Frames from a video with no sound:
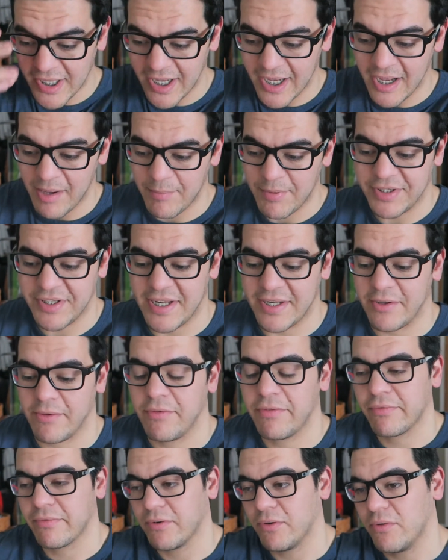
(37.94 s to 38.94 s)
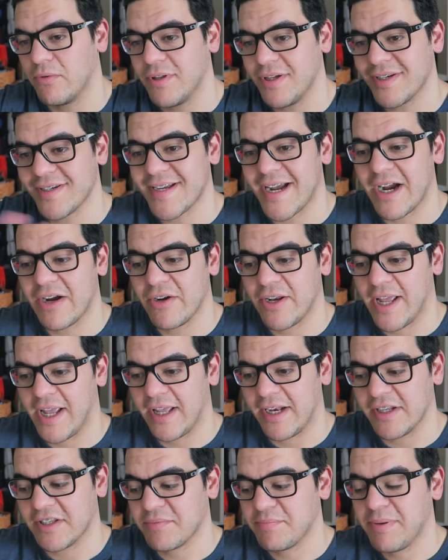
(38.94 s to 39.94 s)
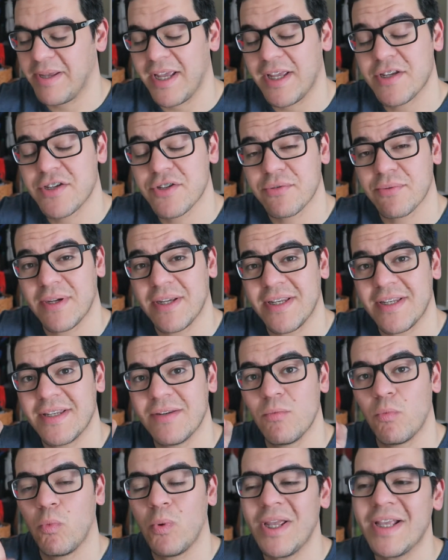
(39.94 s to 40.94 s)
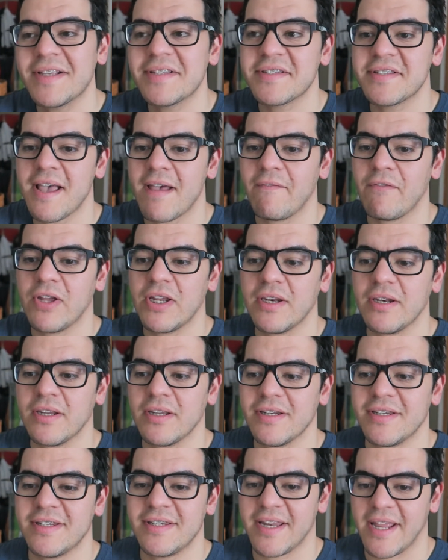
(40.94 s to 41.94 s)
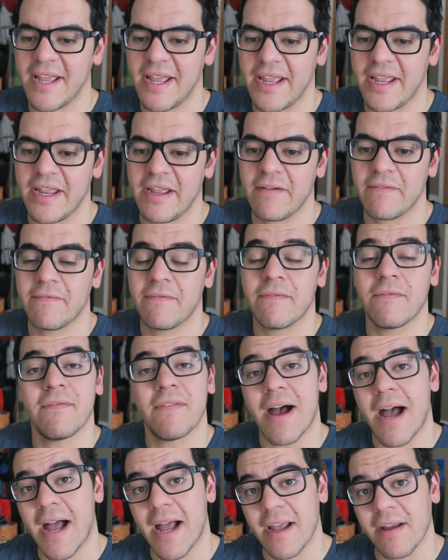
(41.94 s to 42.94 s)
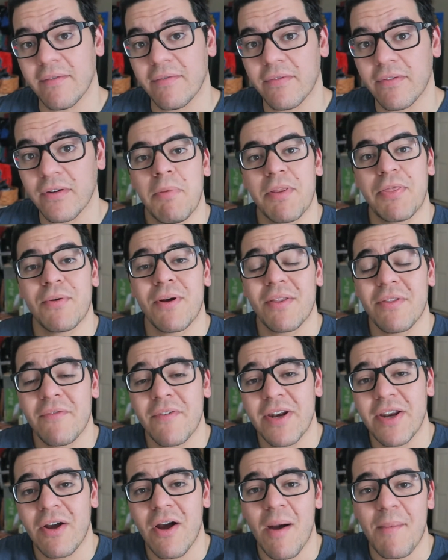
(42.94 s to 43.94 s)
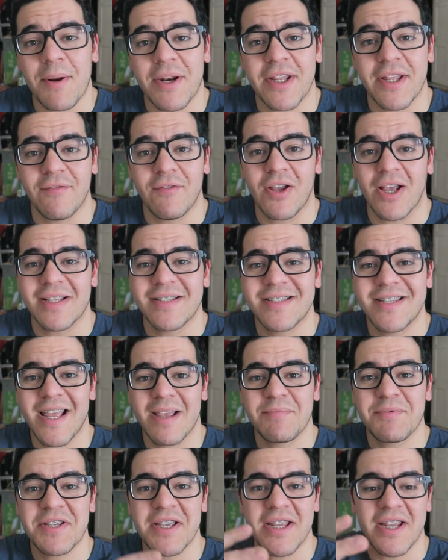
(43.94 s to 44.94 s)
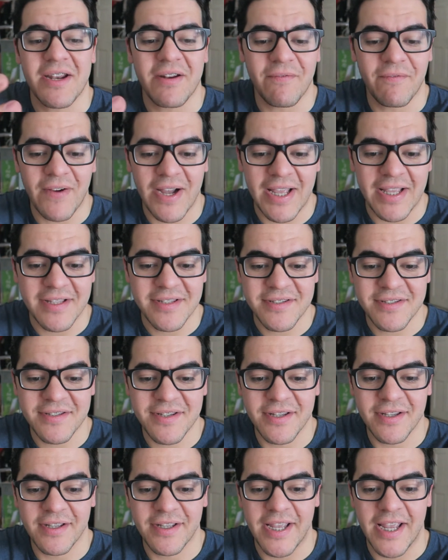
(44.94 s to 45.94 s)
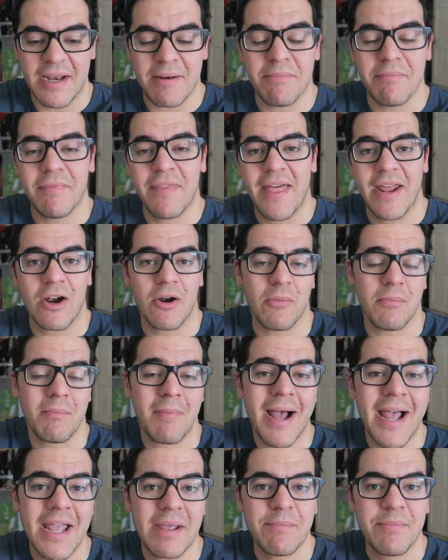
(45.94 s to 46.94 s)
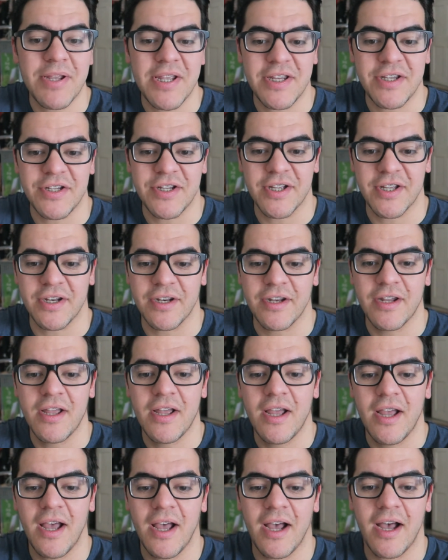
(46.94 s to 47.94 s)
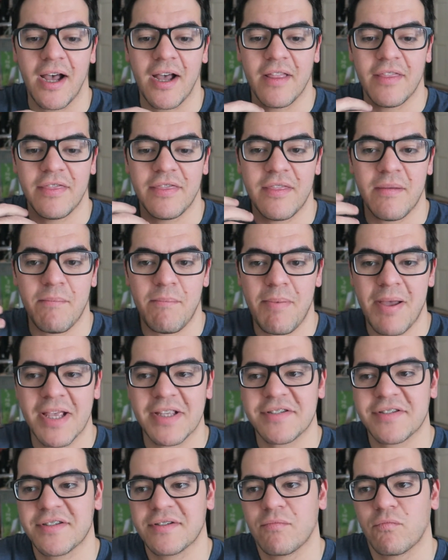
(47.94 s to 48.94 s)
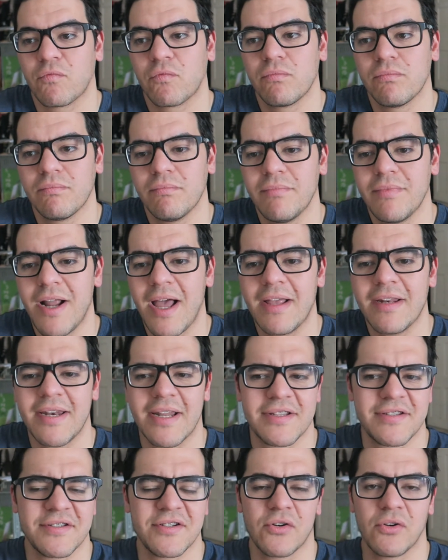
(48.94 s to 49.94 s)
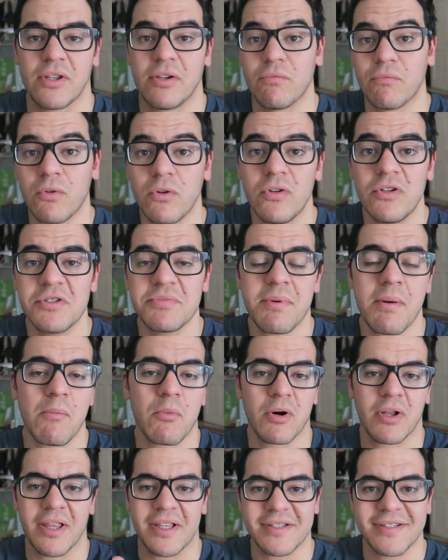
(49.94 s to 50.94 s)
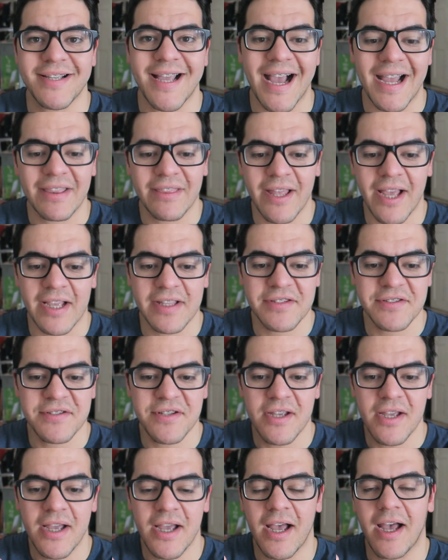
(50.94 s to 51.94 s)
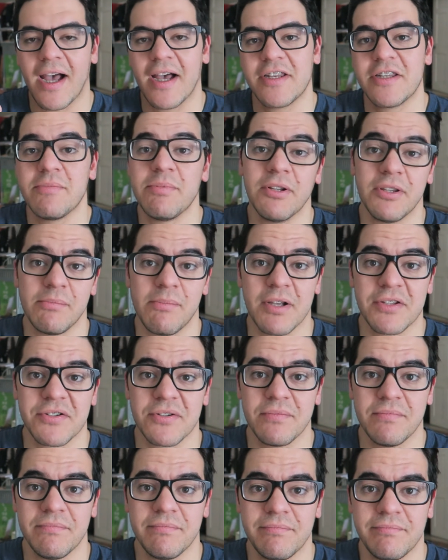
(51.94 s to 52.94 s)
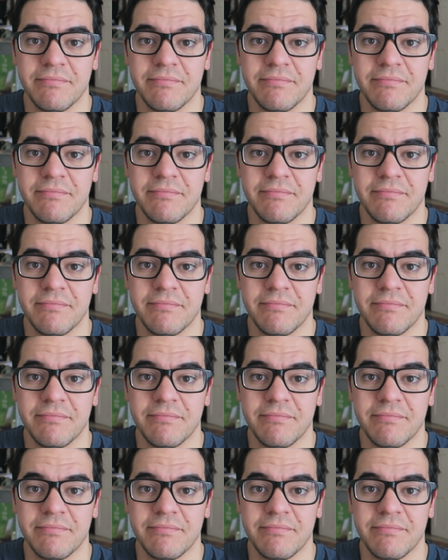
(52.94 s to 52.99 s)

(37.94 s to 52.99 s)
I'm gonna take you through the entire day. It is PH3 week 7, day 5. But throughout the video, I'm gonna give you guys tips and advice that are, in my opinion, the best, not necessarily rules, but more or less guidelines to building muscle.